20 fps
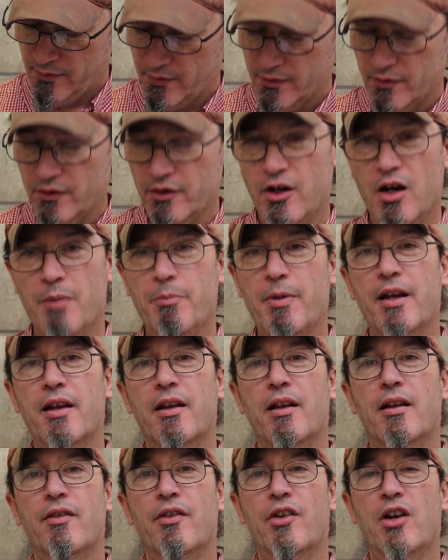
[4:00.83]
they
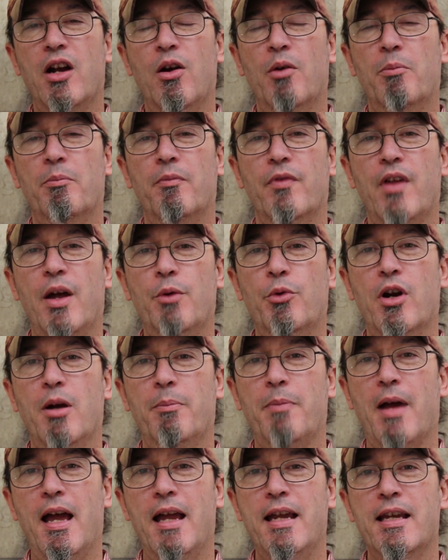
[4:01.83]
were
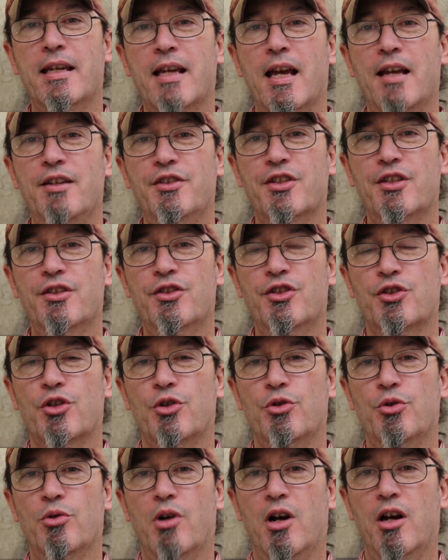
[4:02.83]
up 8 cases
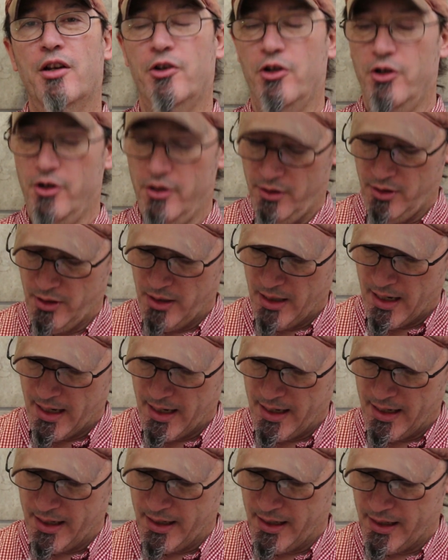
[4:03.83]
to
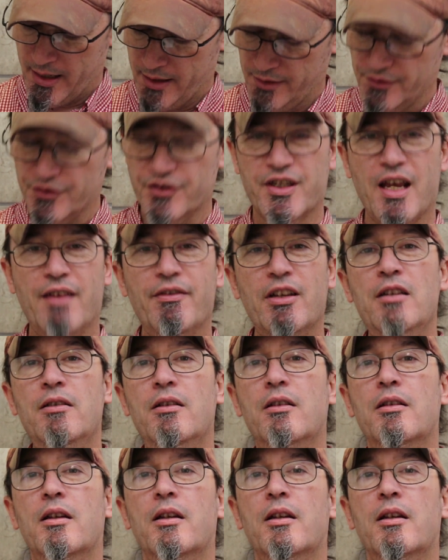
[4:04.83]
107.